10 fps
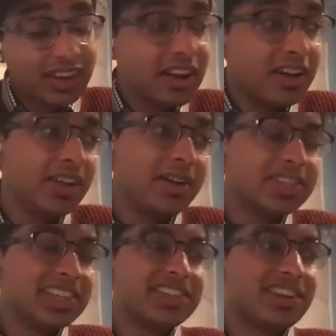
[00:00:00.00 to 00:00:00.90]
no,
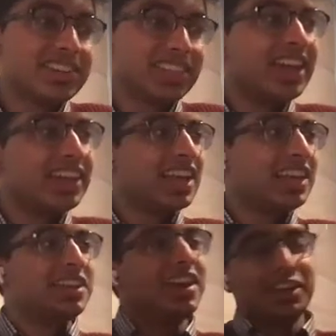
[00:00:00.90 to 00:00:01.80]
it's interesting,
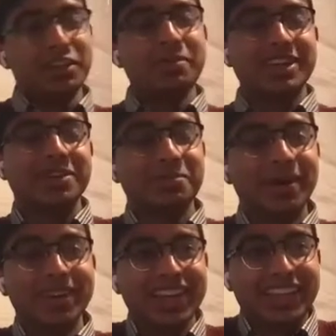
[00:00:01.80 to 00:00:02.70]
and you make a good
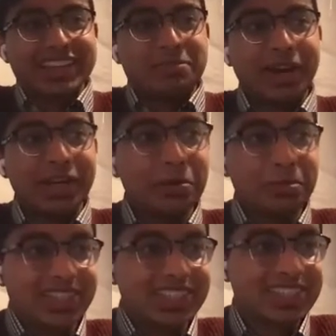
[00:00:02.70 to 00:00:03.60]
point. Like, it's by no
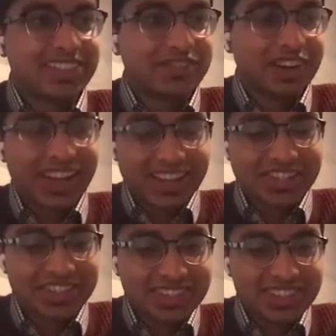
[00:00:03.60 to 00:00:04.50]
means
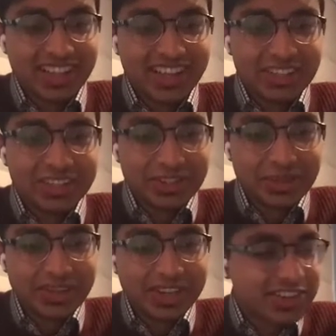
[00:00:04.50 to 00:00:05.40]
financial. Like, you
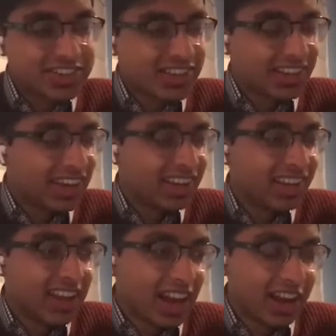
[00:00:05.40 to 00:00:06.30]
mean it just, yeah.
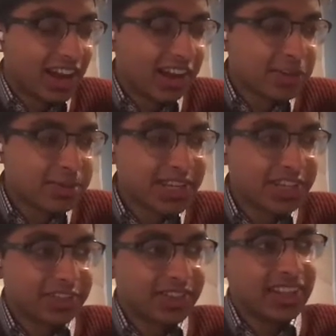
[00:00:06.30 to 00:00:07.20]
I 100%
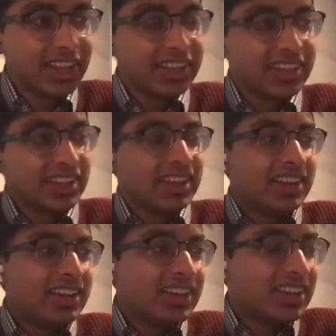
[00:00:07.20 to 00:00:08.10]
agree. Like
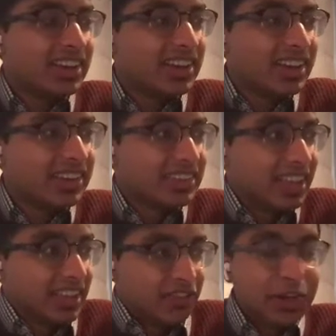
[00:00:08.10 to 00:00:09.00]

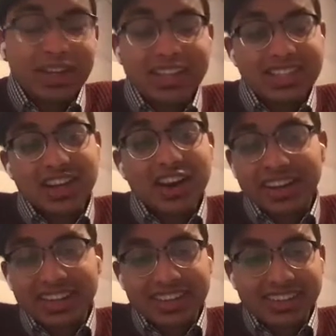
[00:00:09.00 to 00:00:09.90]
if you don't get
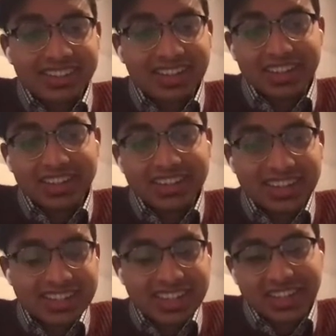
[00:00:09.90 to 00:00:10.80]
started, like
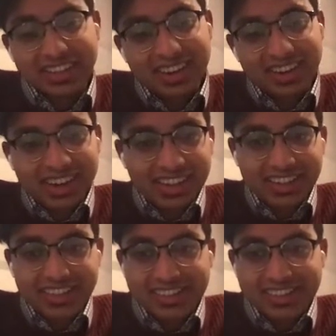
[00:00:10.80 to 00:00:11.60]
it's like, all right, like